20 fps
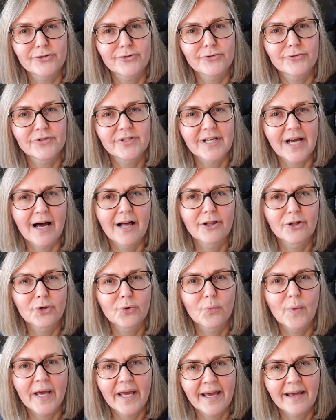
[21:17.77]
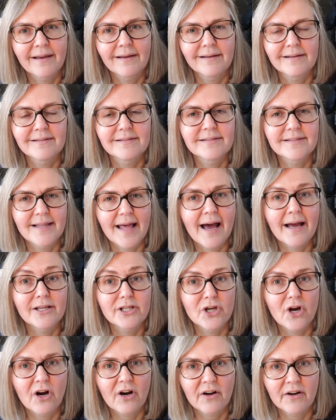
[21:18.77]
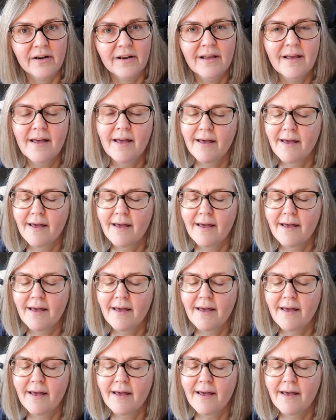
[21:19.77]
whose colorway is that yarn.